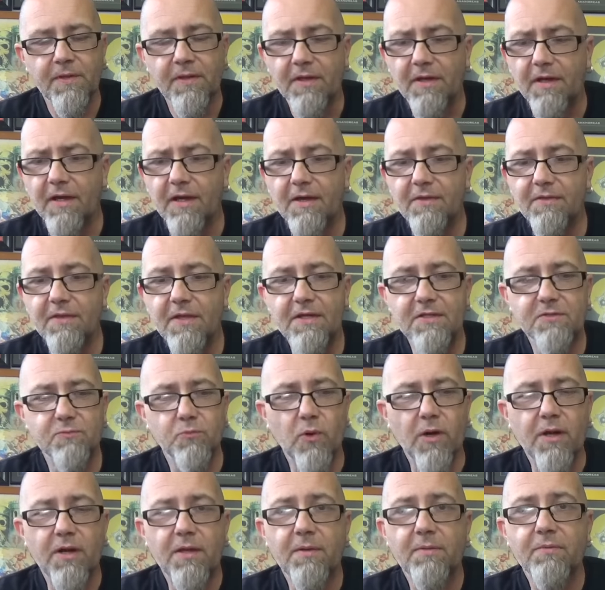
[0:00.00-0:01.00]
They just
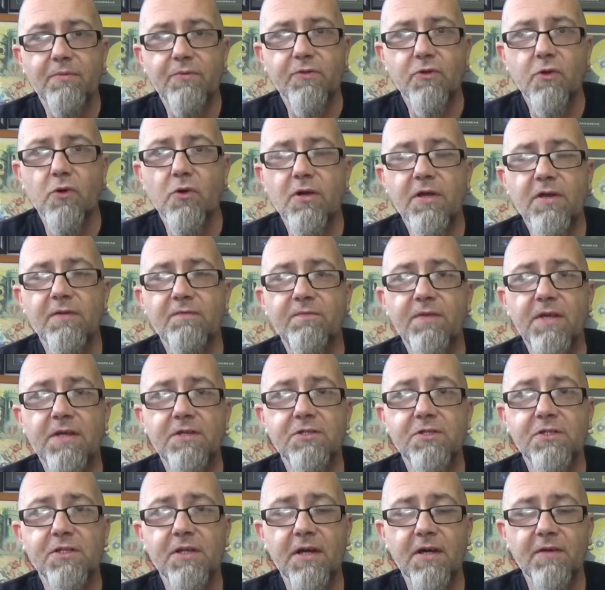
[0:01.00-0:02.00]
want to throw a
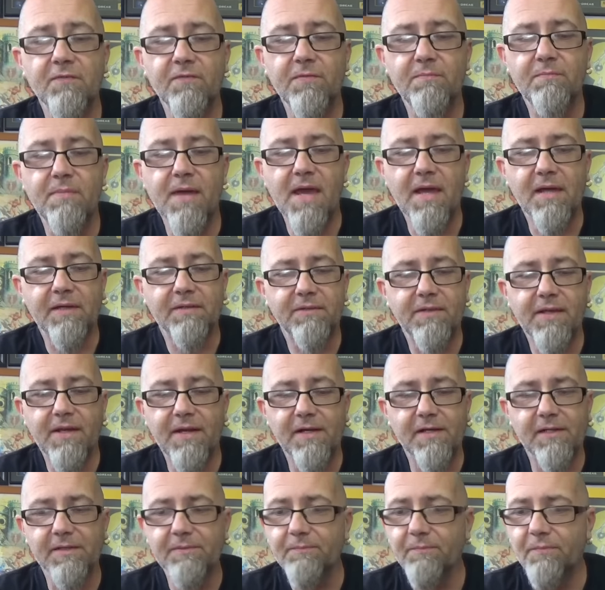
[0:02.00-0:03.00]
convention oven back
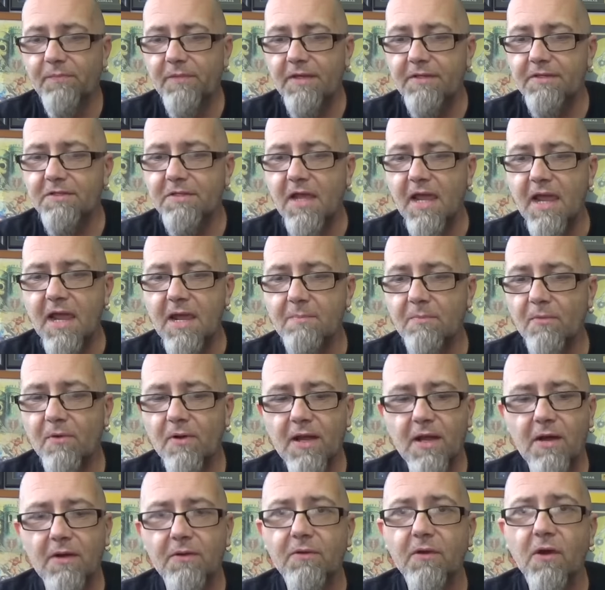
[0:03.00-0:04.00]
there and just hammer
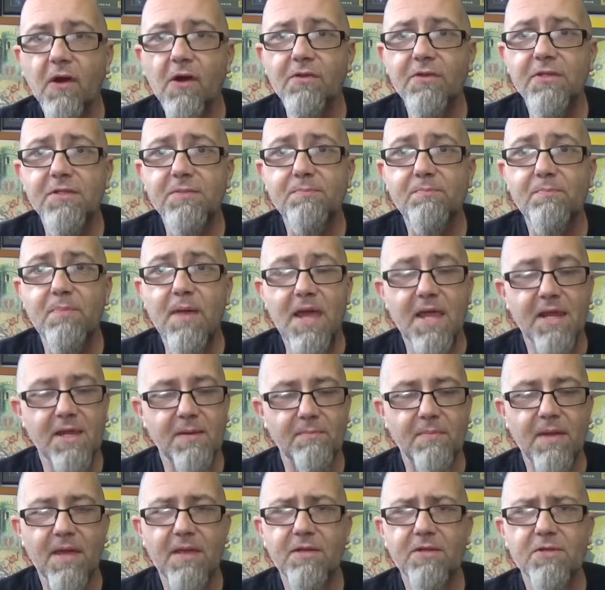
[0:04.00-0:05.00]
out all these bake
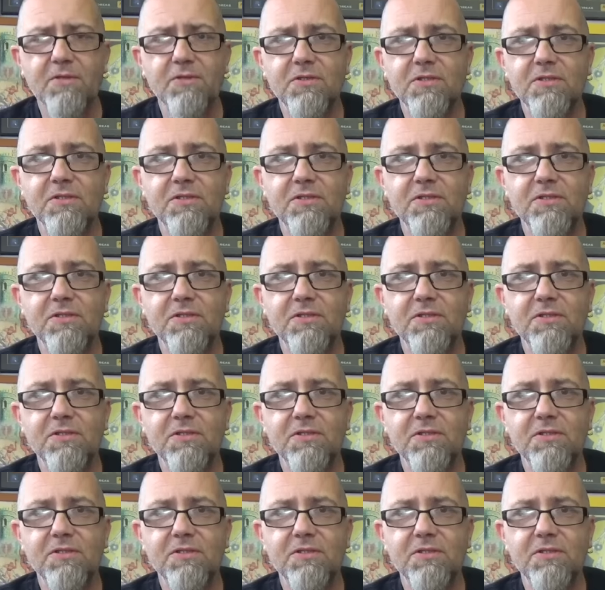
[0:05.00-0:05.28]
menus.